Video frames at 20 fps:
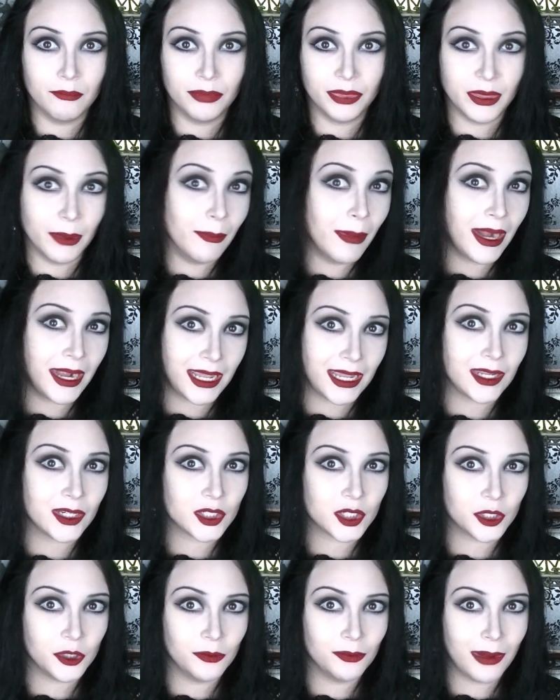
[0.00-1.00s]
the money
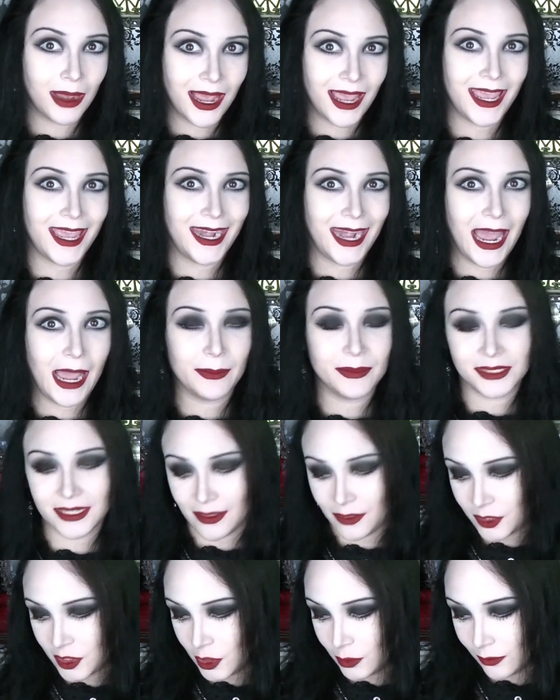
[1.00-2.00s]
to buy an
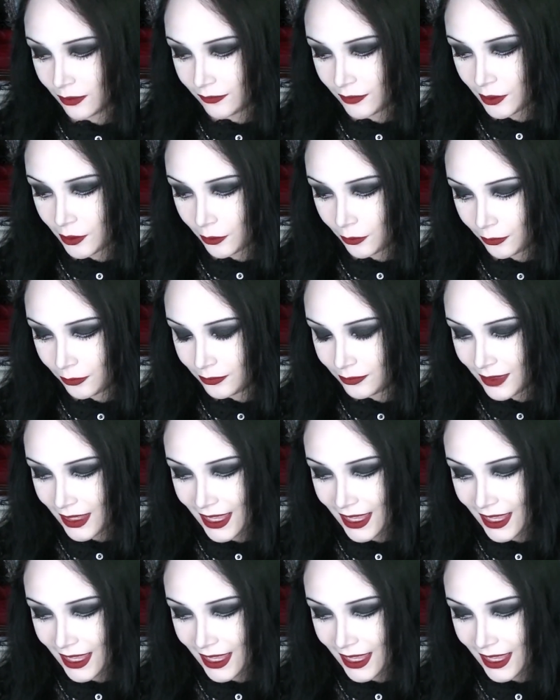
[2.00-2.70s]
Absinthe to review,